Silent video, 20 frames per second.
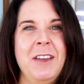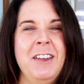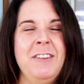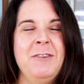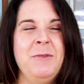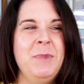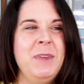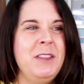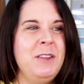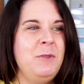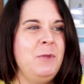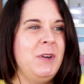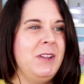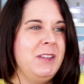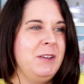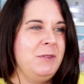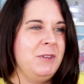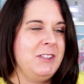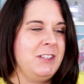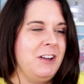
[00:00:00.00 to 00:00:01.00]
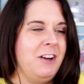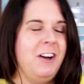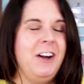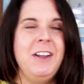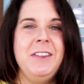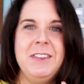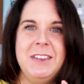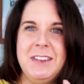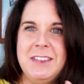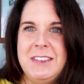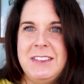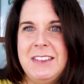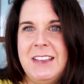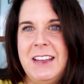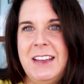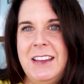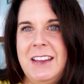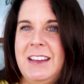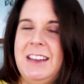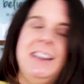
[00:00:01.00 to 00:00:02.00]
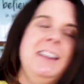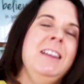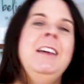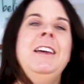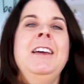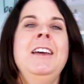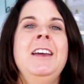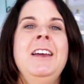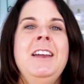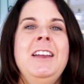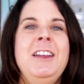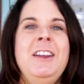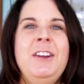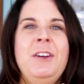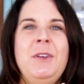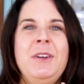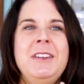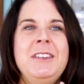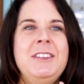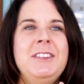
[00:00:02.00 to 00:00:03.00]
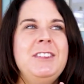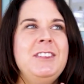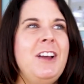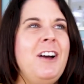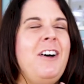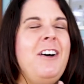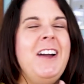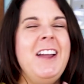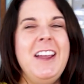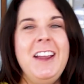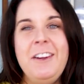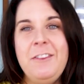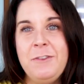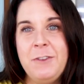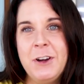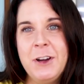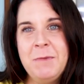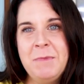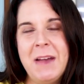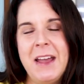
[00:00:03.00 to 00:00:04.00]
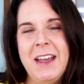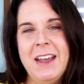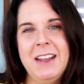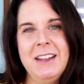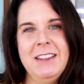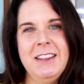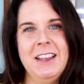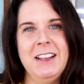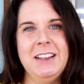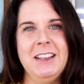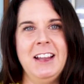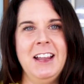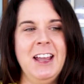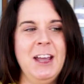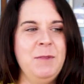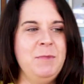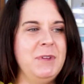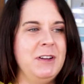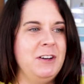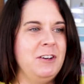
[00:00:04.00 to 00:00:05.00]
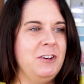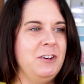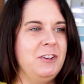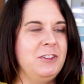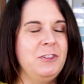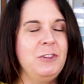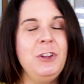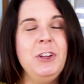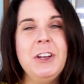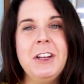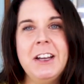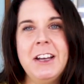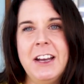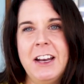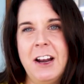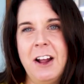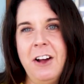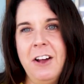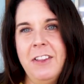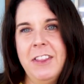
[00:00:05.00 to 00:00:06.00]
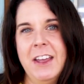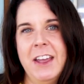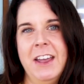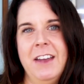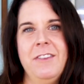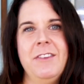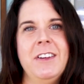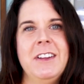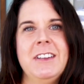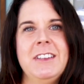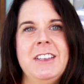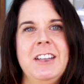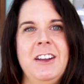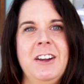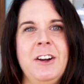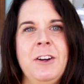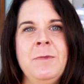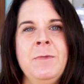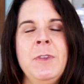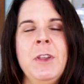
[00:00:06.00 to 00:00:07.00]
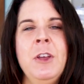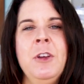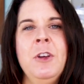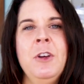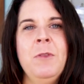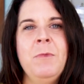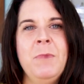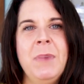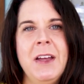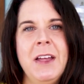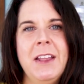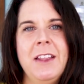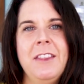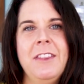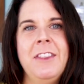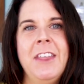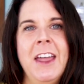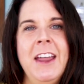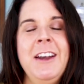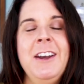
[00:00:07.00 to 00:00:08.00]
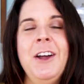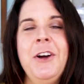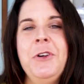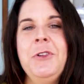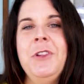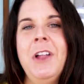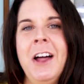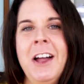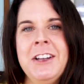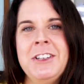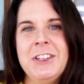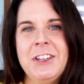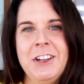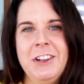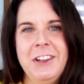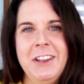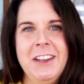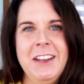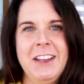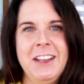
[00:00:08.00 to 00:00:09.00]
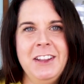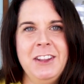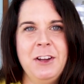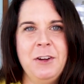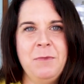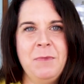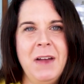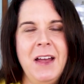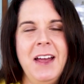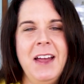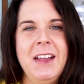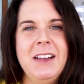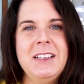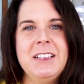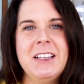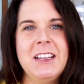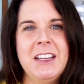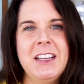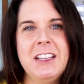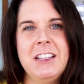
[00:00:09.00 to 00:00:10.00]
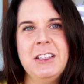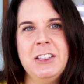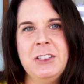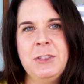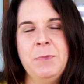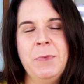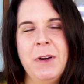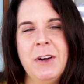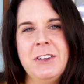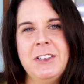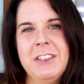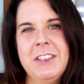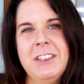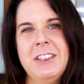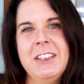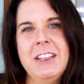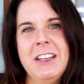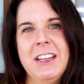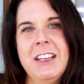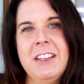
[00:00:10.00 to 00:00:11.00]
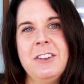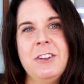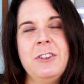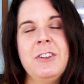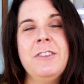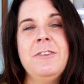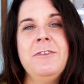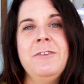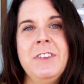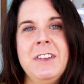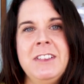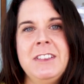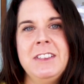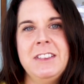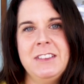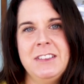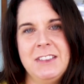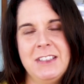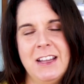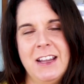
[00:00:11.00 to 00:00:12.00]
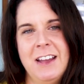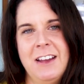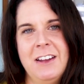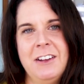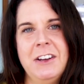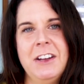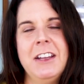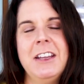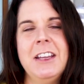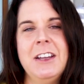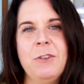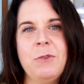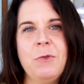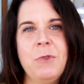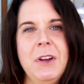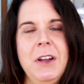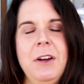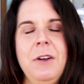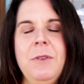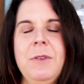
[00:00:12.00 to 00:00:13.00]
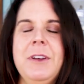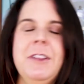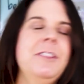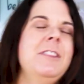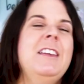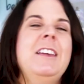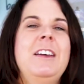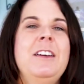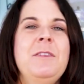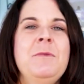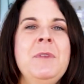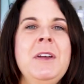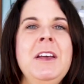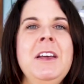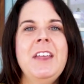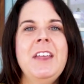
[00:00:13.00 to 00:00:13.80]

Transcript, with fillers: even been the one that was on the scene, you know, and saw every bad thing that happened, or is looking at all the evidence here. But they know logically in their mind, to get this person to get their defenses down and get real with them,